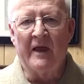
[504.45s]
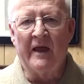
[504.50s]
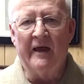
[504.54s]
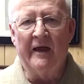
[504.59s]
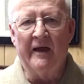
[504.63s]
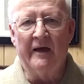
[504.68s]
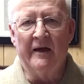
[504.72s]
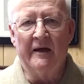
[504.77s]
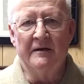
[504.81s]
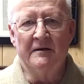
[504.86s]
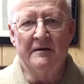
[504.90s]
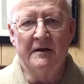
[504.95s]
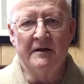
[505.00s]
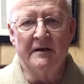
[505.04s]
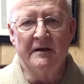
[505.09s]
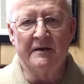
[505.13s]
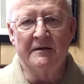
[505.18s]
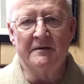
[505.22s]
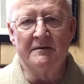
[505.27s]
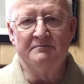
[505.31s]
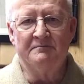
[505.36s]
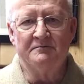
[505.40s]

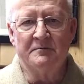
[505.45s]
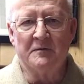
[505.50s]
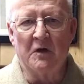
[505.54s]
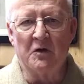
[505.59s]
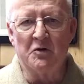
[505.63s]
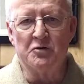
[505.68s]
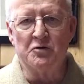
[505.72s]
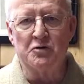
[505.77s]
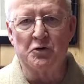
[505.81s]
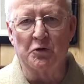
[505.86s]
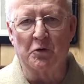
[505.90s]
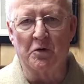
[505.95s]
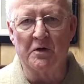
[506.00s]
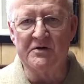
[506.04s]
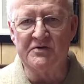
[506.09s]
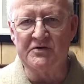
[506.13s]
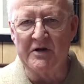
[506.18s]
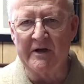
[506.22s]
and George